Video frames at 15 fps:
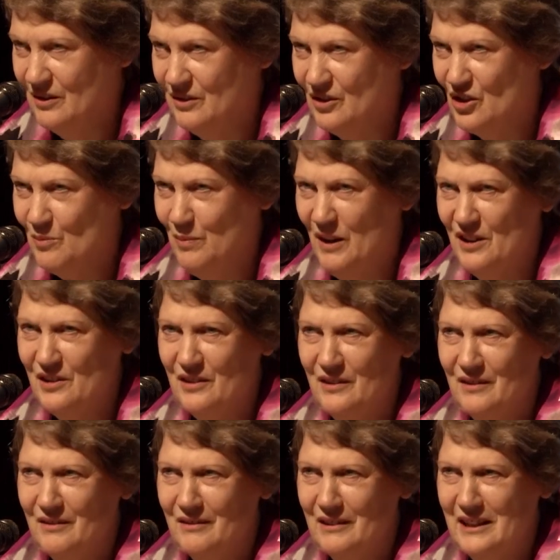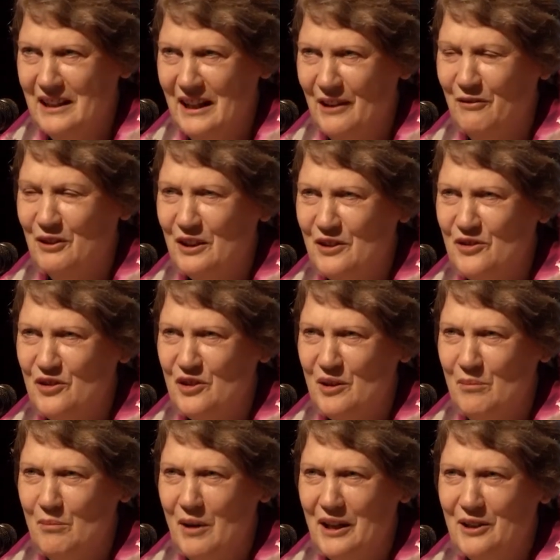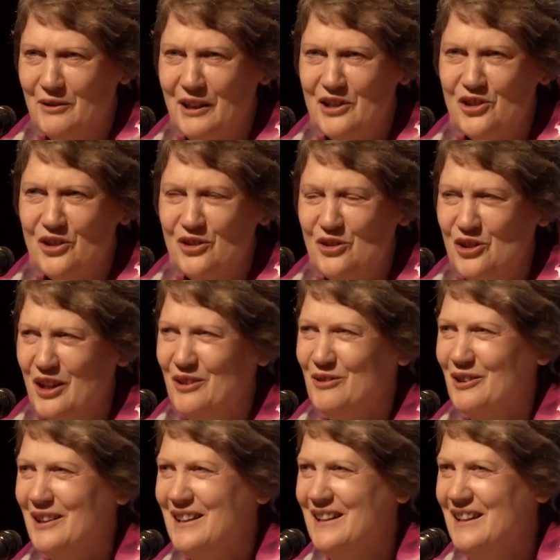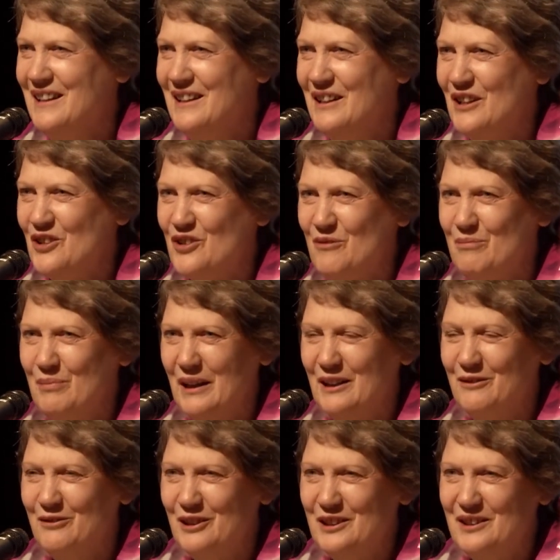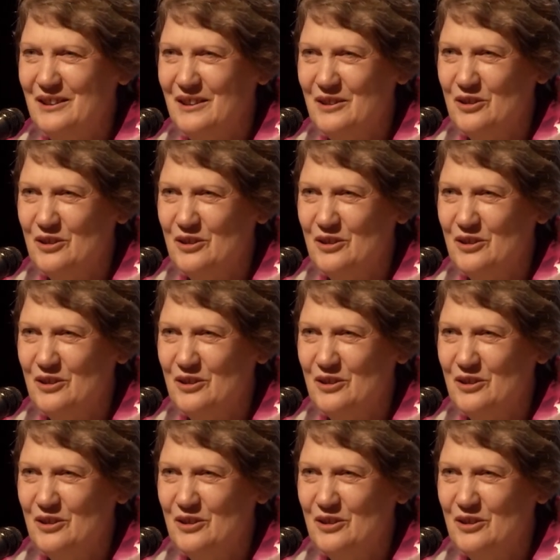despite the evidence that migration generally is of benefit